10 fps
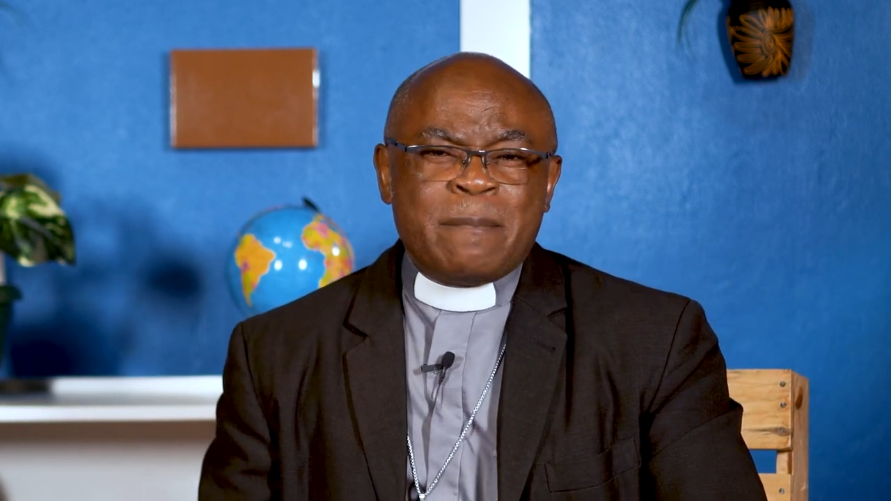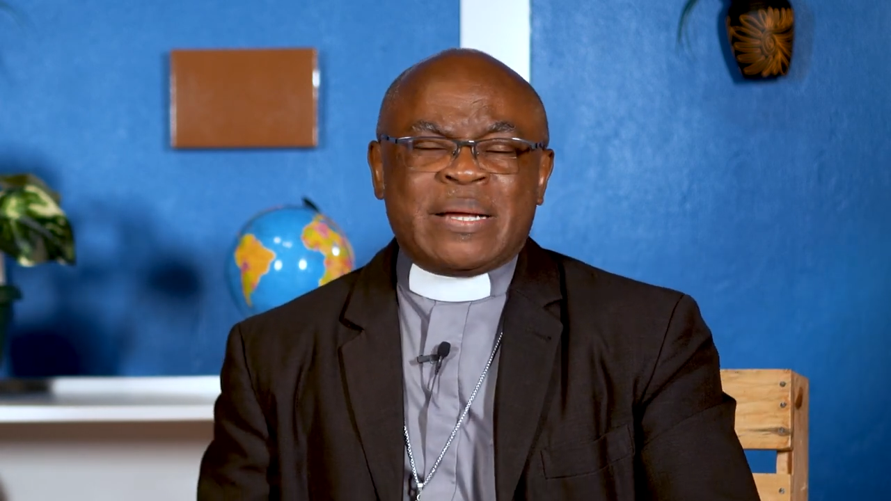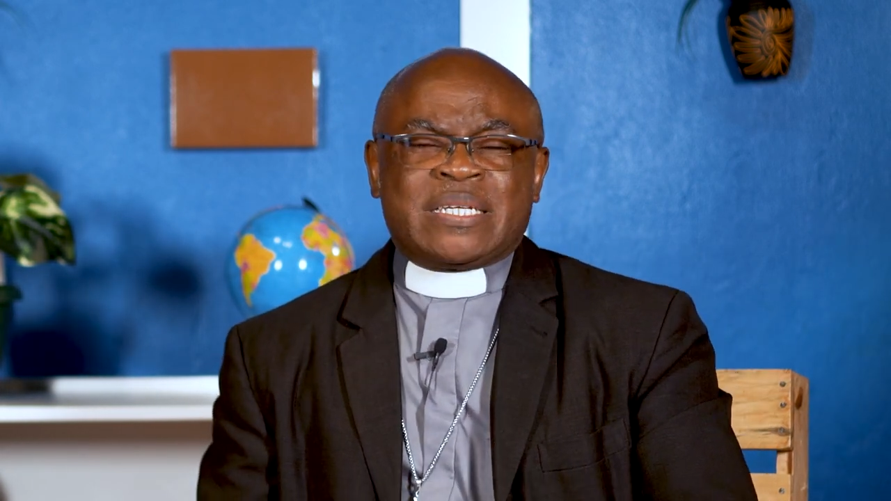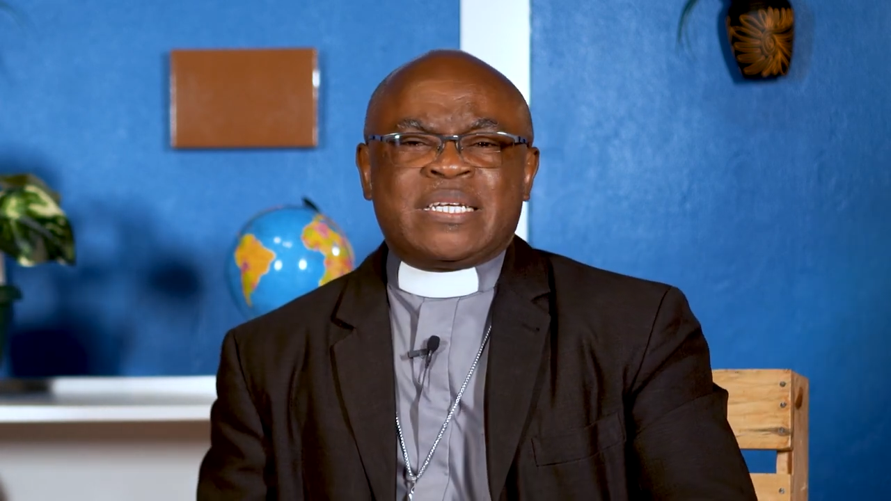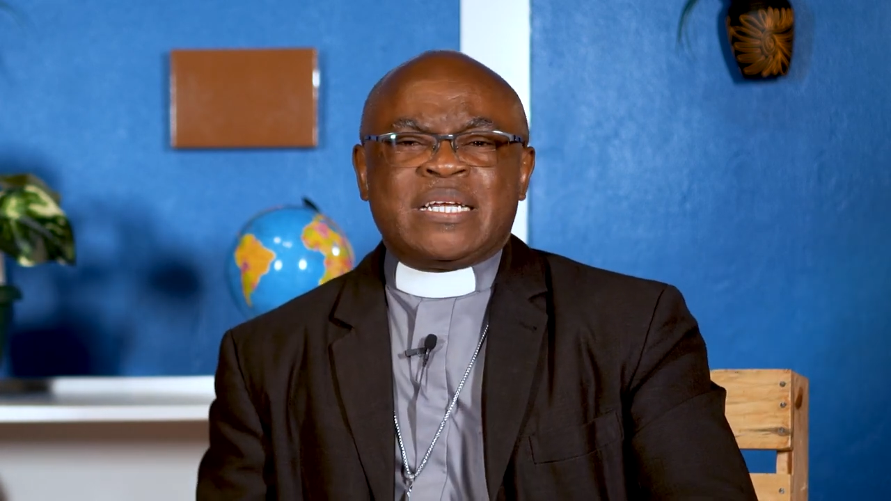
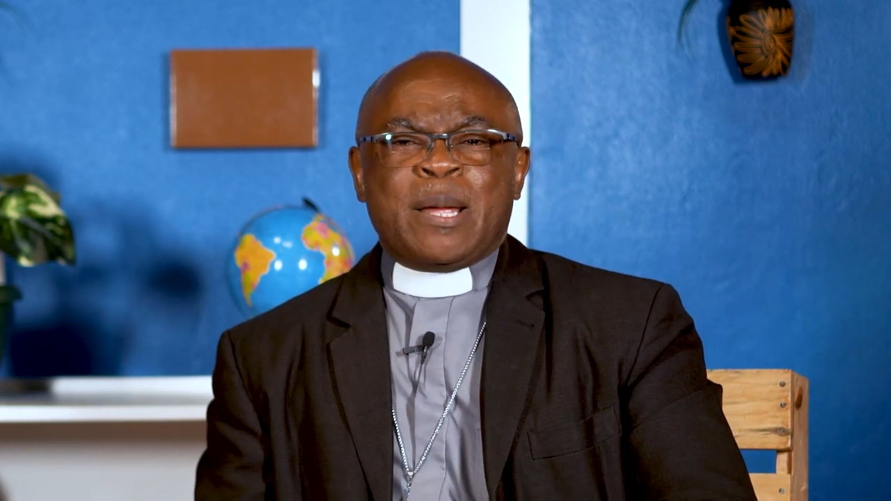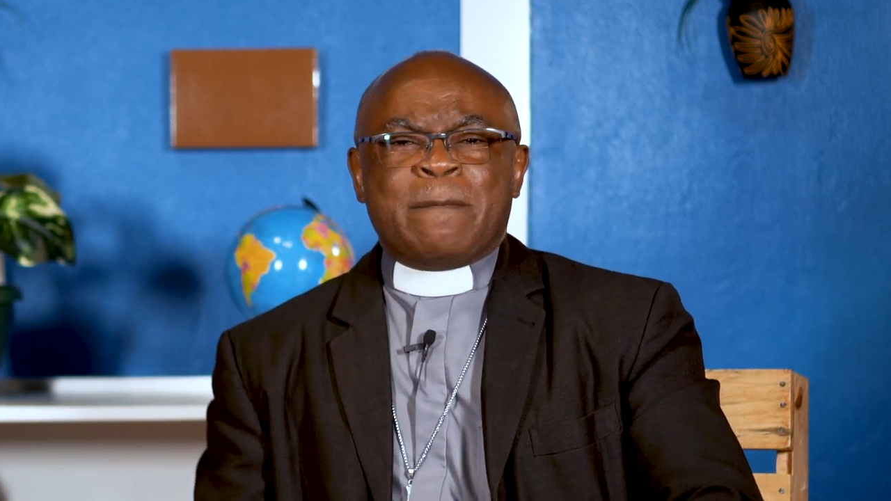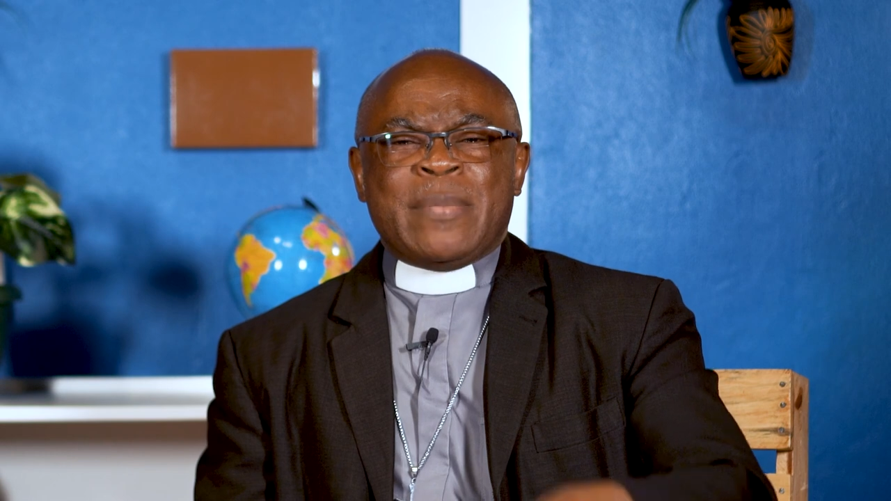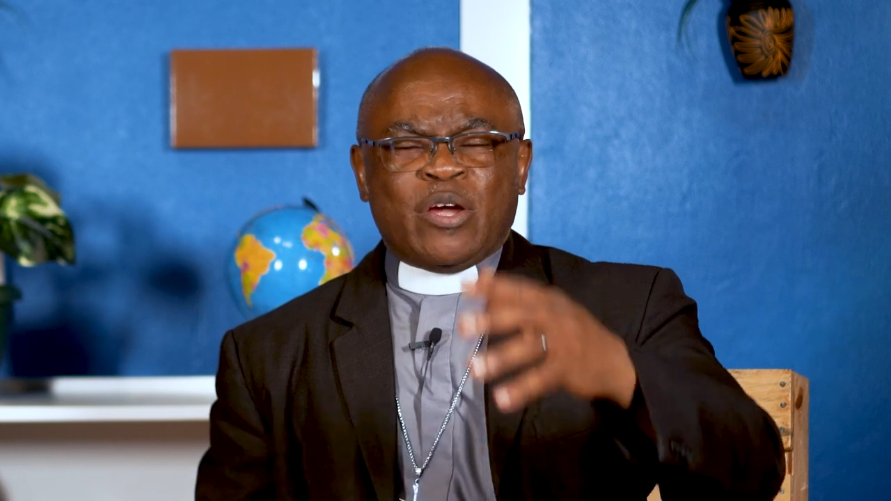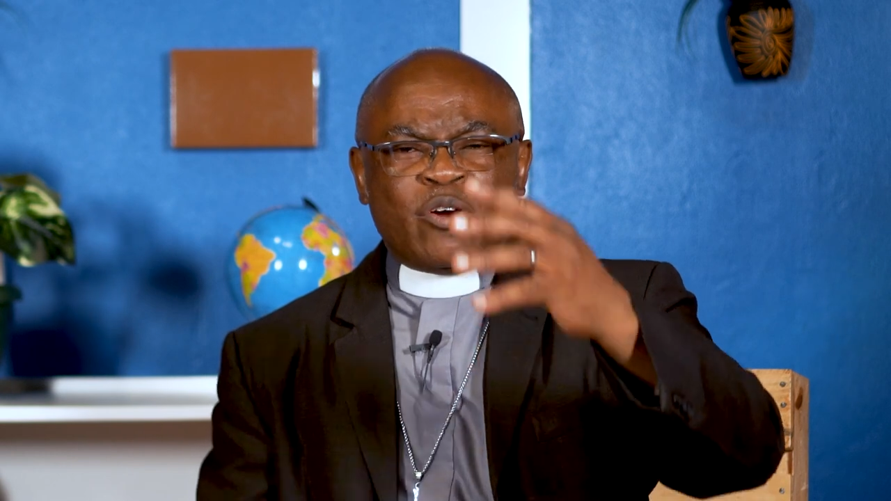But
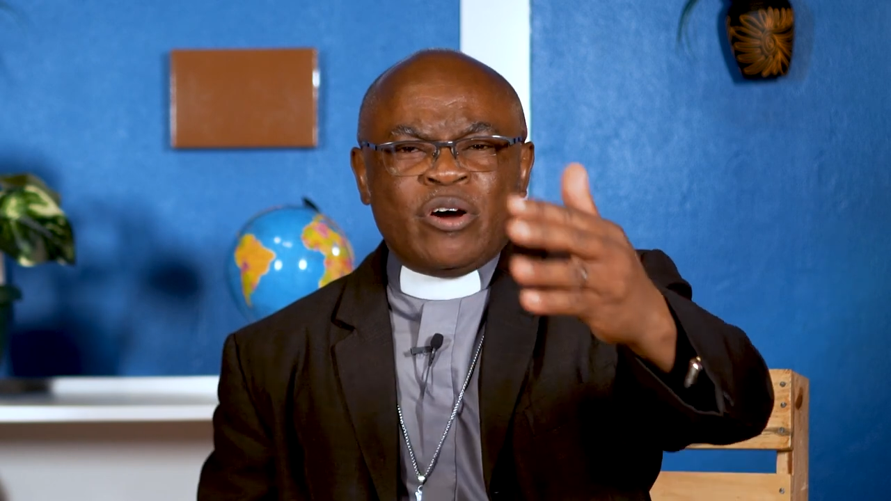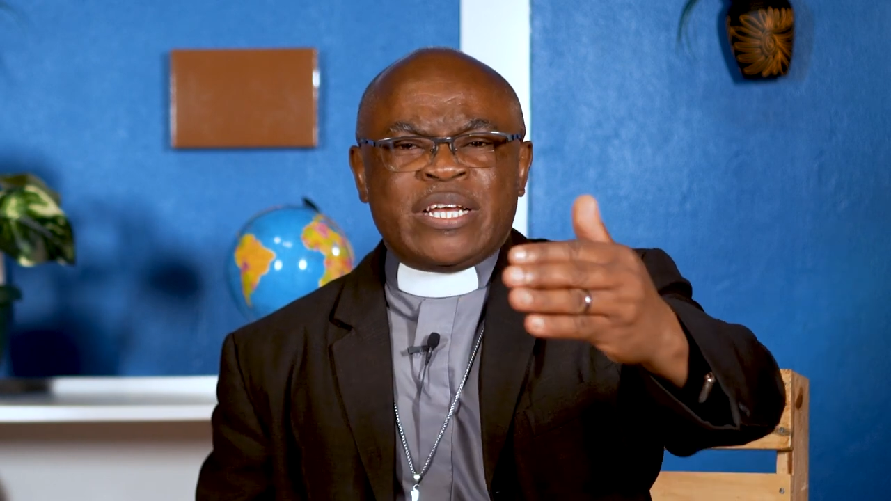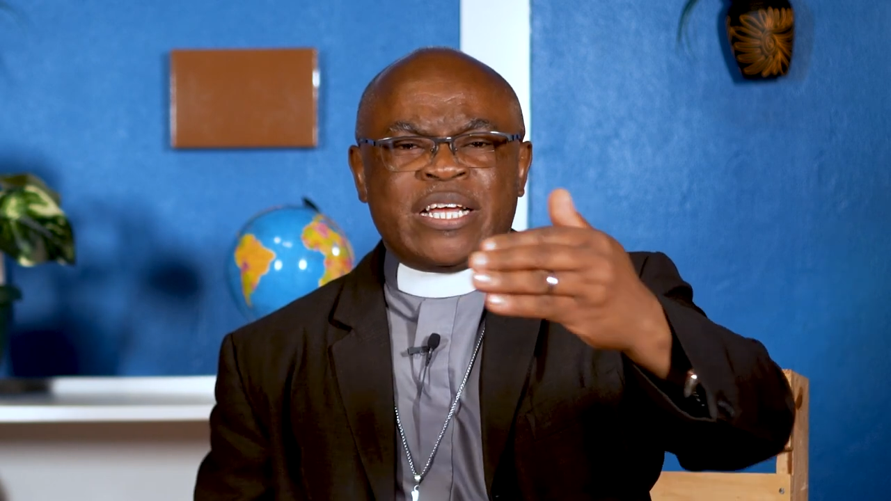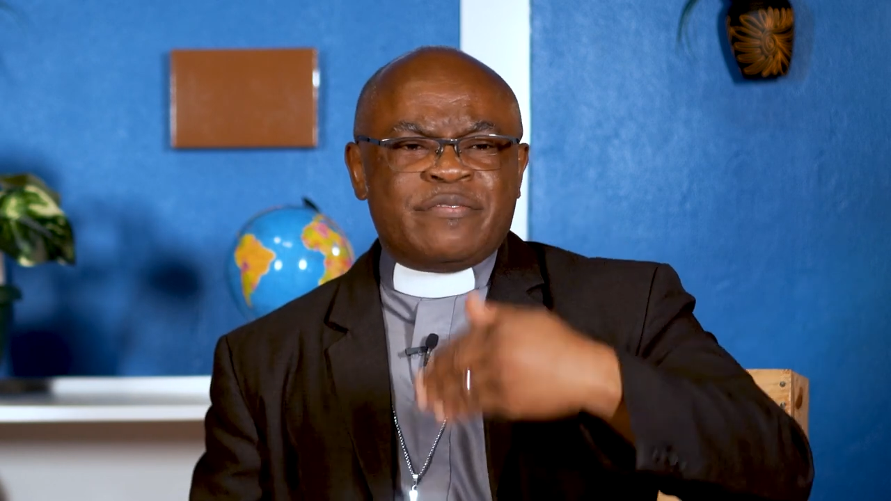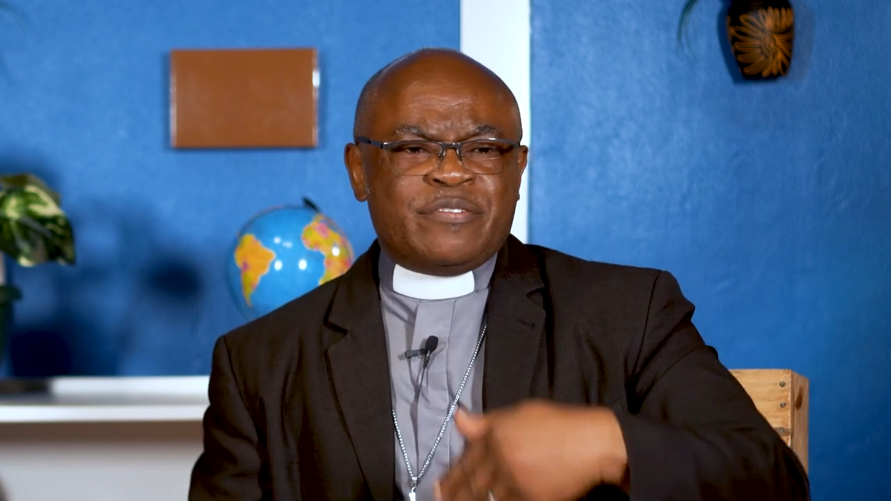may
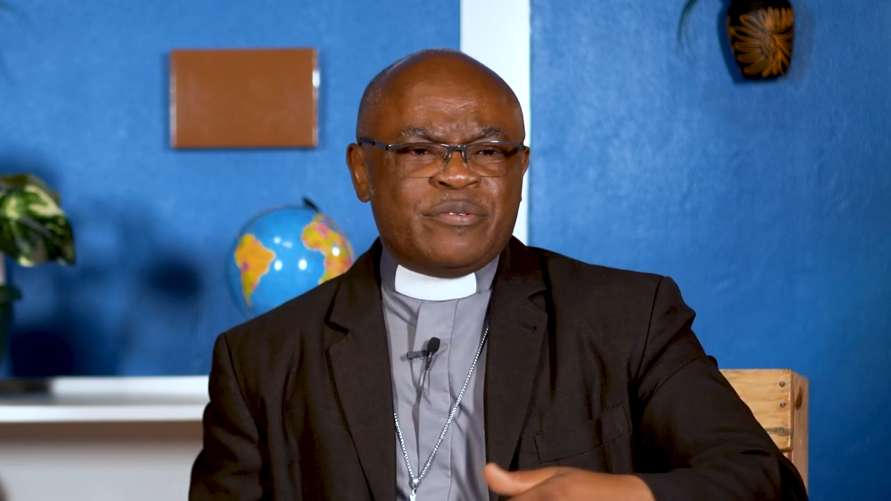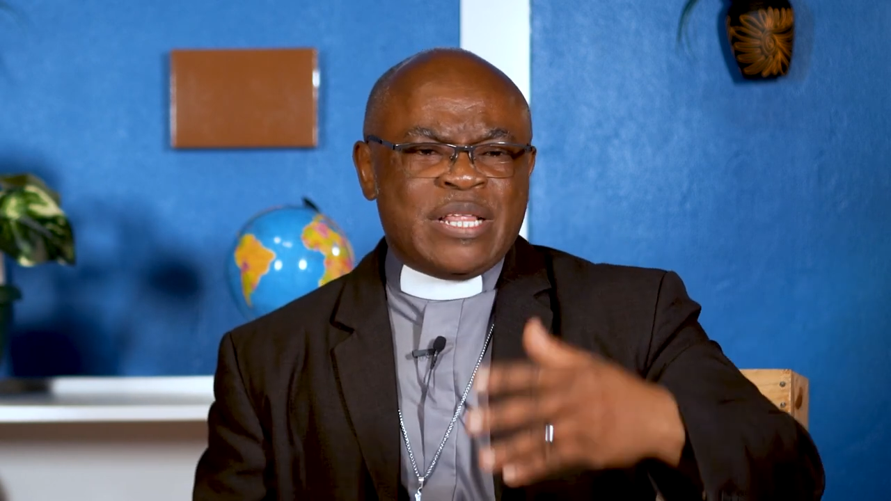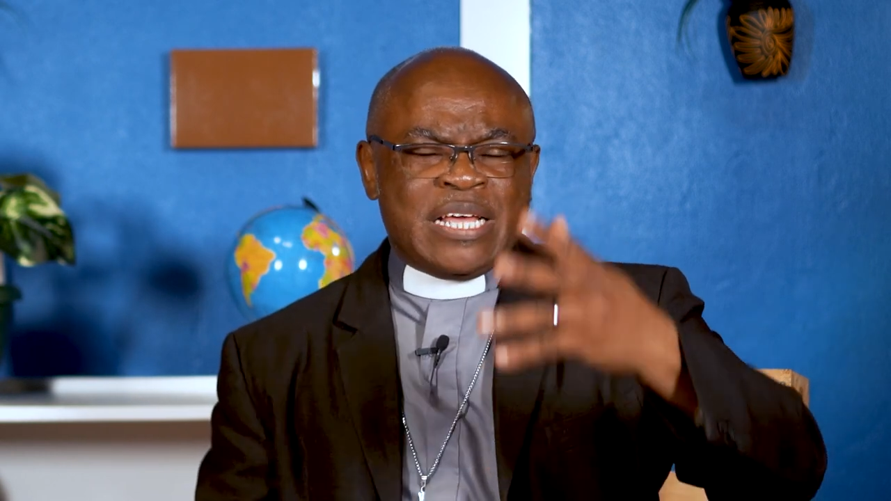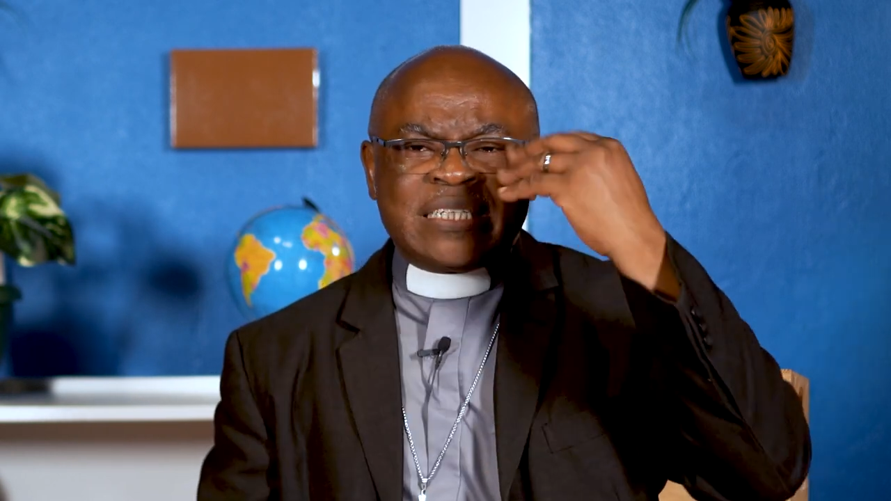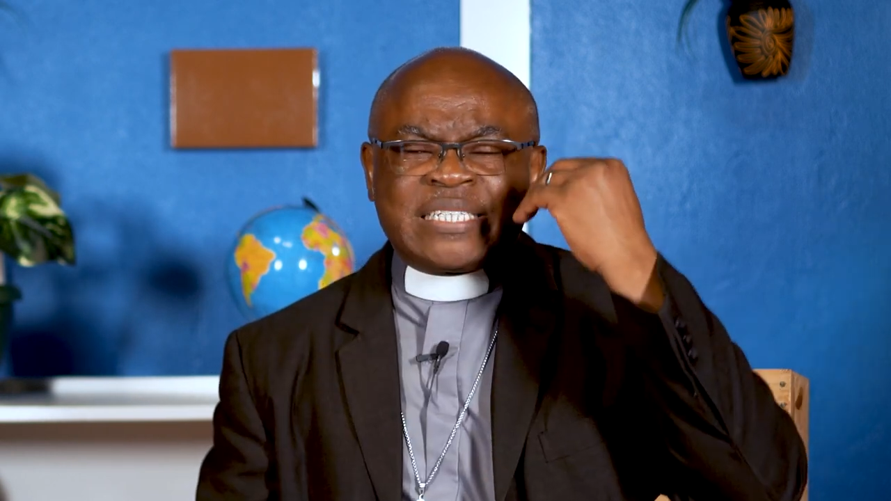God give you
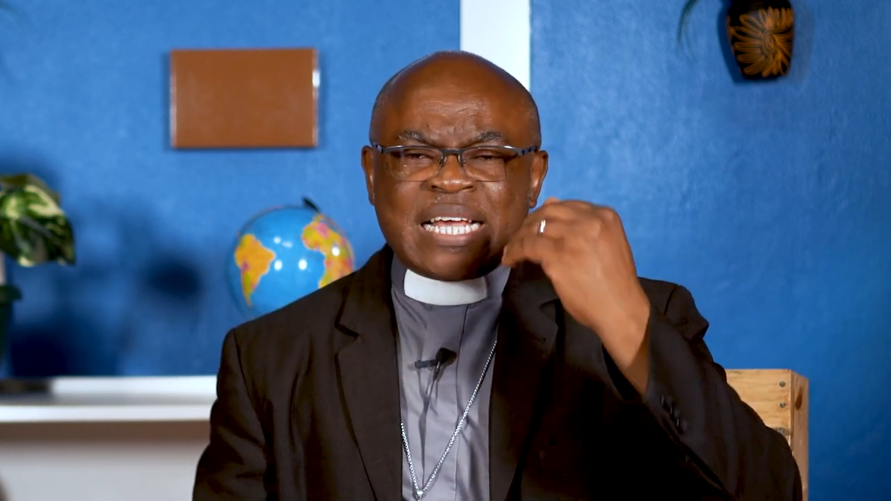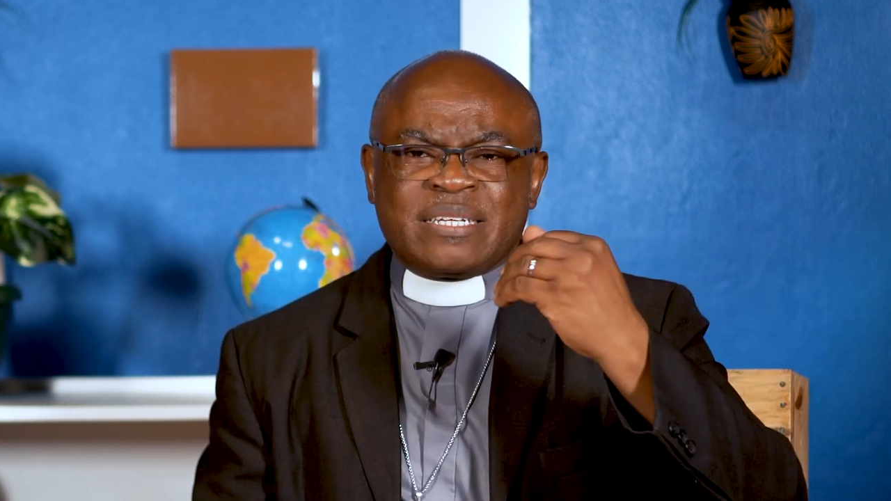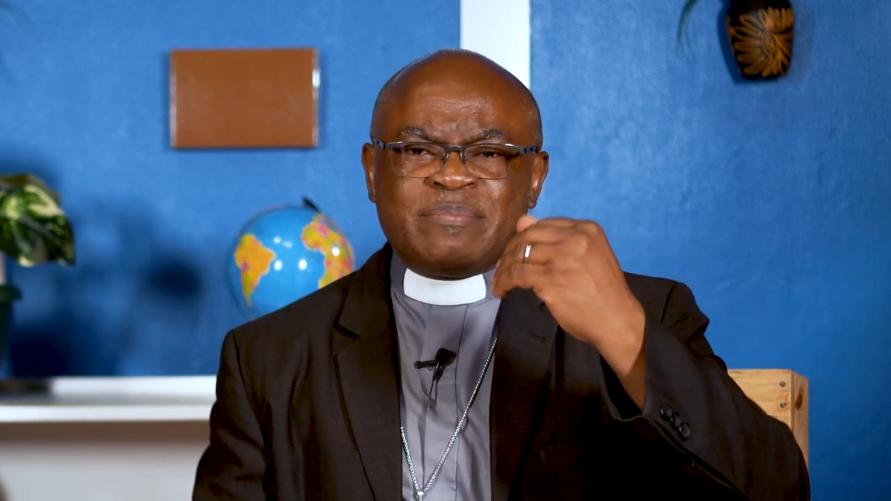the insight,